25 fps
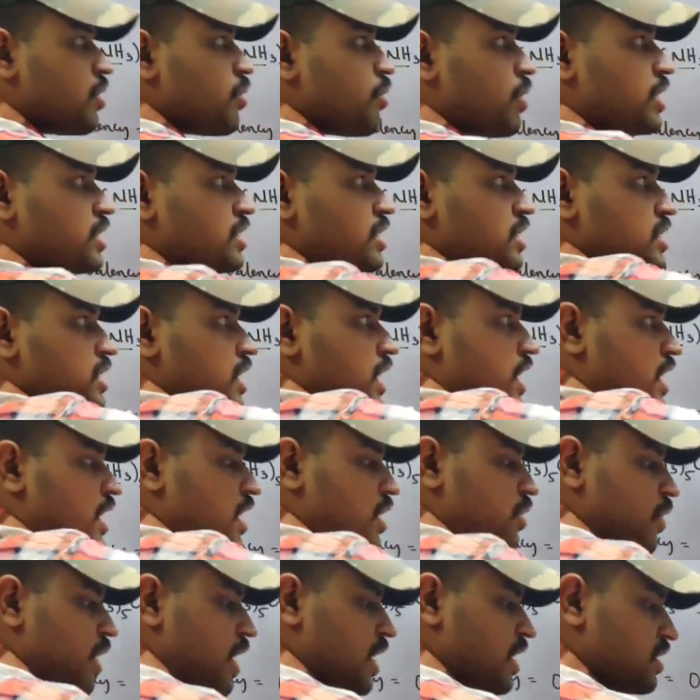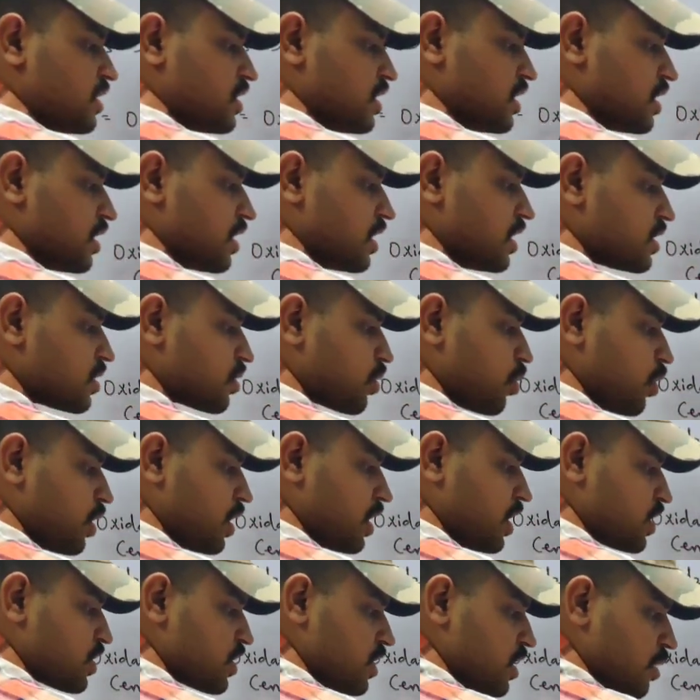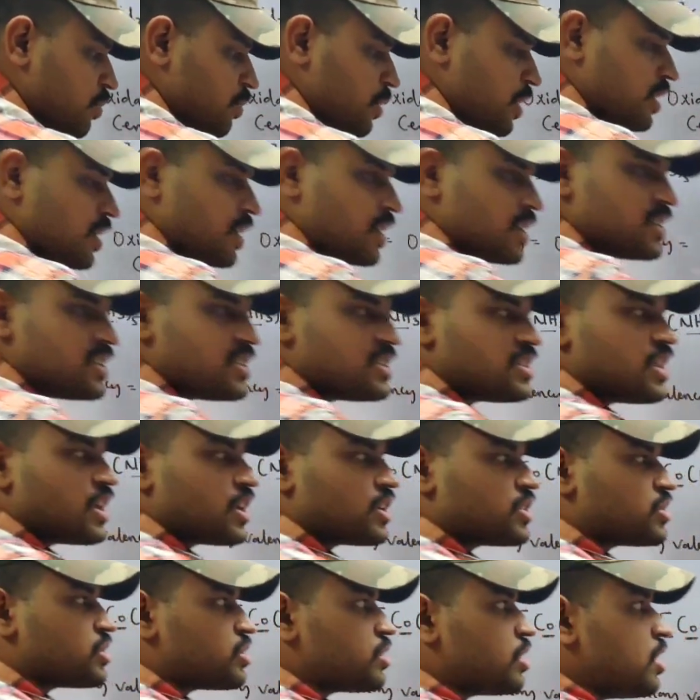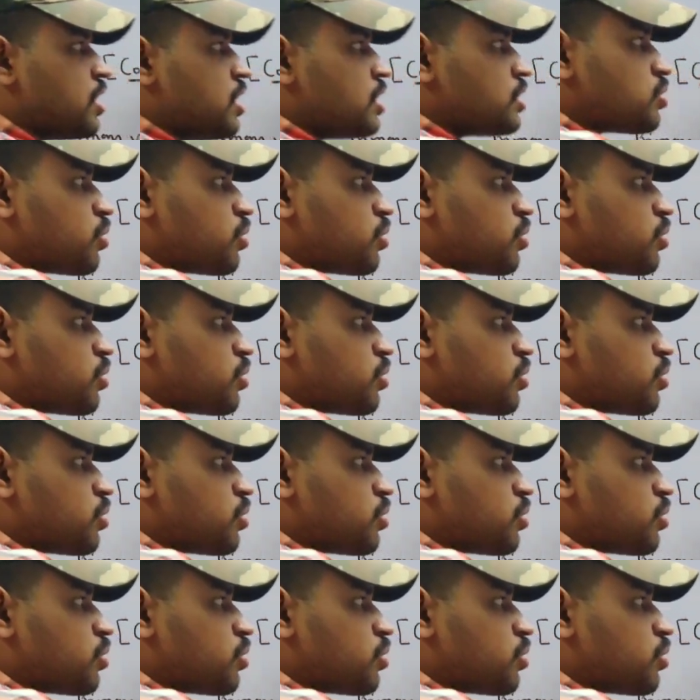What is the secondary valency? Its coordination number, that is 6.